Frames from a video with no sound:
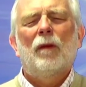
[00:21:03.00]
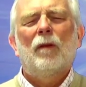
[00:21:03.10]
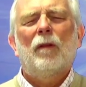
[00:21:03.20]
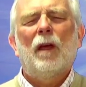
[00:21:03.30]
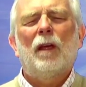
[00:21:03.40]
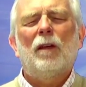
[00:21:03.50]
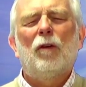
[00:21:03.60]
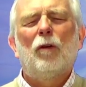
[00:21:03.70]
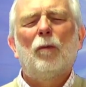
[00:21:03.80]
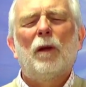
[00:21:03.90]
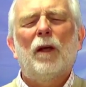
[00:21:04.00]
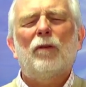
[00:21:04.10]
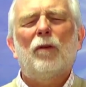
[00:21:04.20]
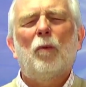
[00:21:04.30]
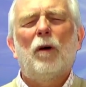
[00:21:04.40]
Thank you,
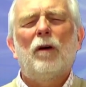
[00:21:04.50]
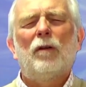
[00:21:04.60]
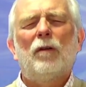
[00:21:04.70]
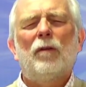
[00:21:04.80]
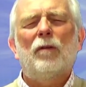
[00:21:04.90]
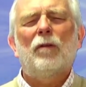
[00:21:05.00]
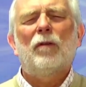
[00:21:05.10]
blessed ones.